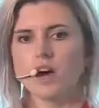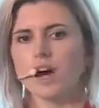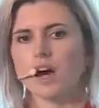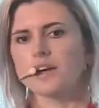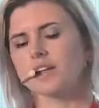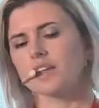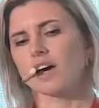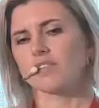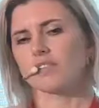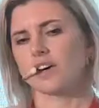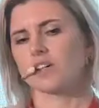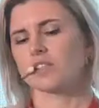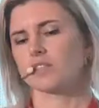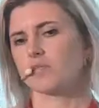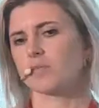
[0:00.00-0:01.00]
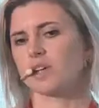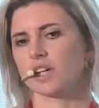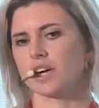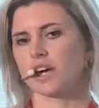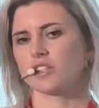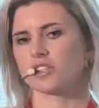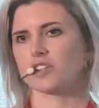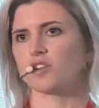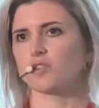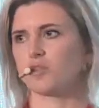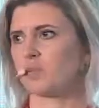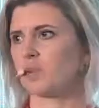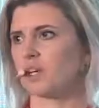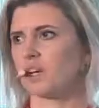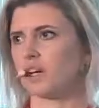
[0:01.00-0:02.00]
And in that phase of mitigation and
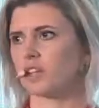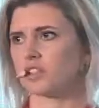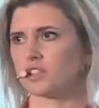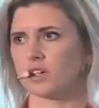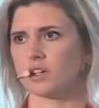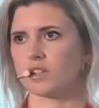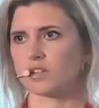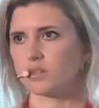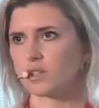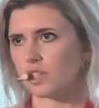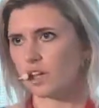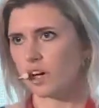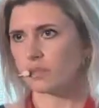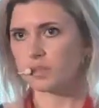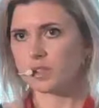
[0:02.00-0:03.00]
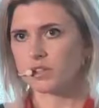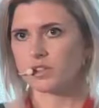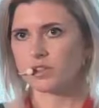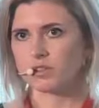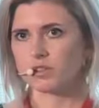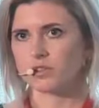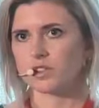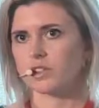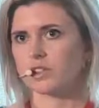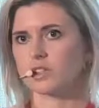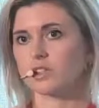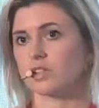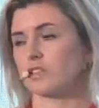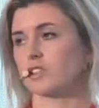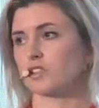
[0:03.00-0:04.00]
remediation, it's really up to the
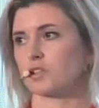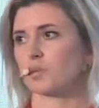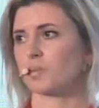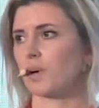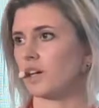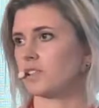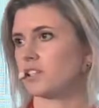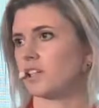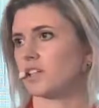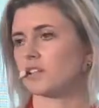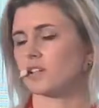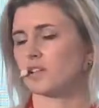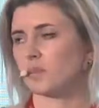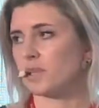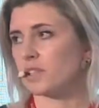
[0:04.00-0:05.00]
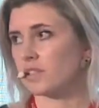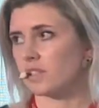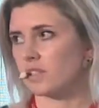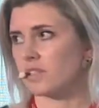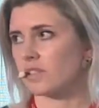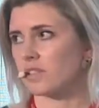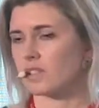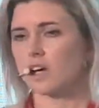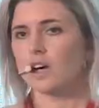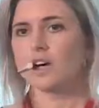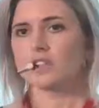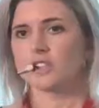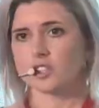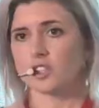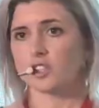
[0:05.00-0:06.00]
individual projects or businesses
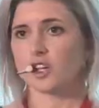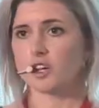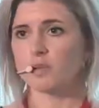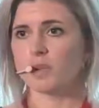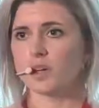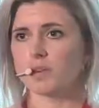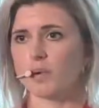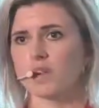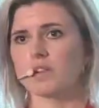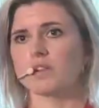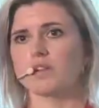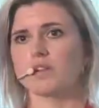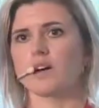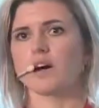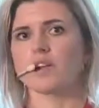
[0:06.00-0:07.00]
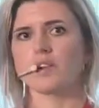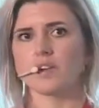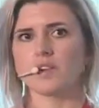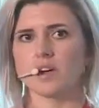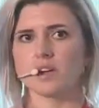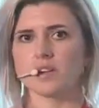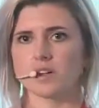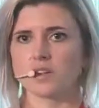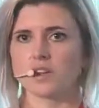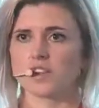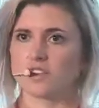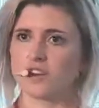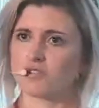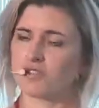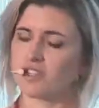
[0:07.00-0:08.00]
to determine whether or not that they think
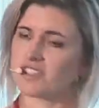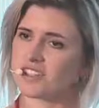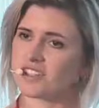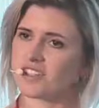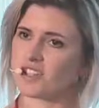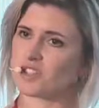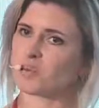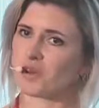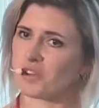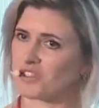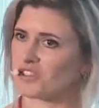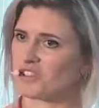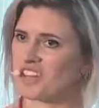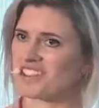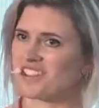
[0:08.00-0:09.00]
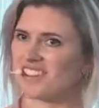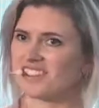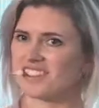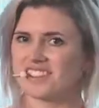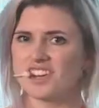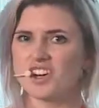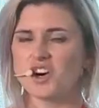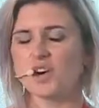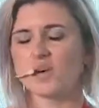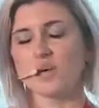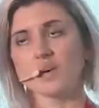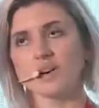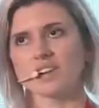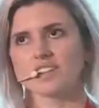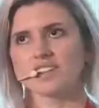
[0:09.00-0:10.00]
that that risk is worth addressing,
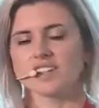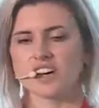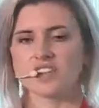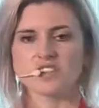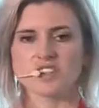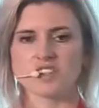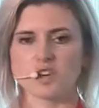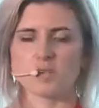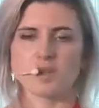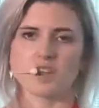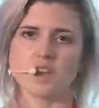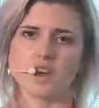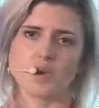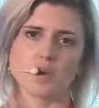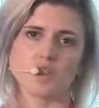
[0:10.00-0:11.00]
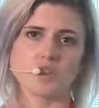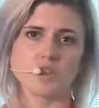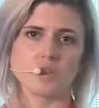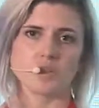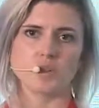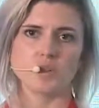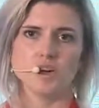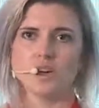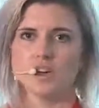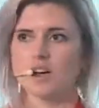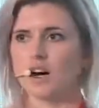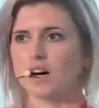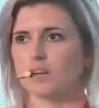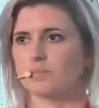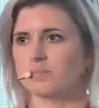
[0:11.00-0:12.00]
or if it's something they want
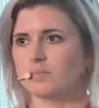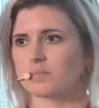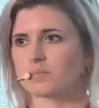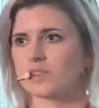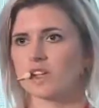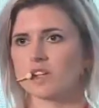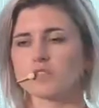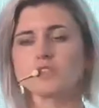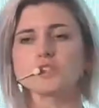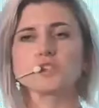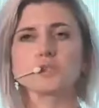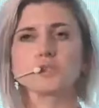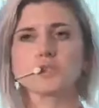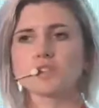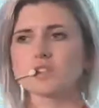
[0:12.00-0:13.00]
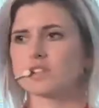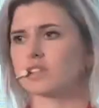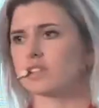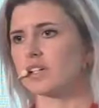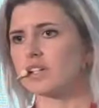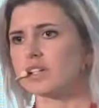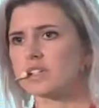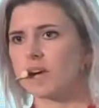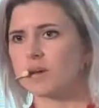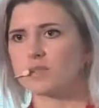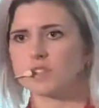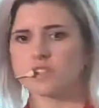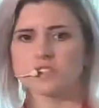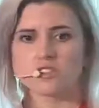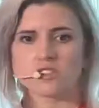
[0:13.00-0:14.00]
to reduce,
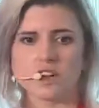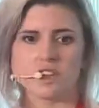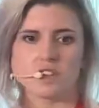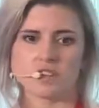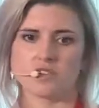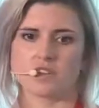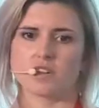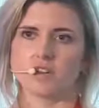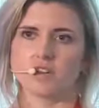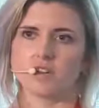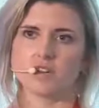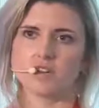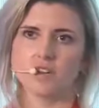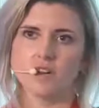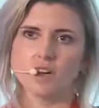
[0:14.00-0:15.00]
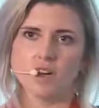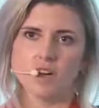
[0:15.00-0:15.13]
accept, transfer,